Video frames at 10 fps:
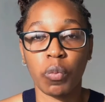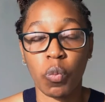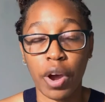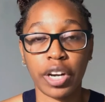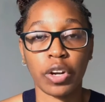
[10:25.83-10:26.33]

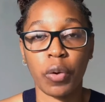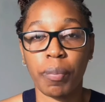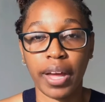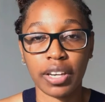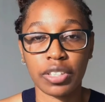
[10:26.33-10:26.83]
want to go
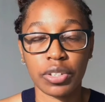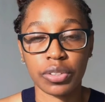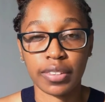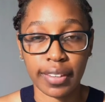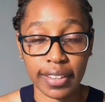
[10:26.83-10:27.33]
back to
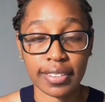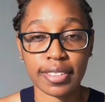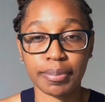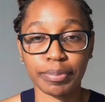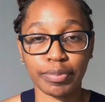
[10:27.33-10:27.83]
those
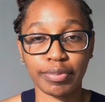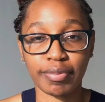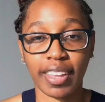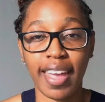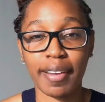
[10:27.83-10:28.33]
things,
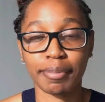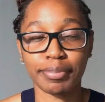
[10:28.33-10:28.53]
okay?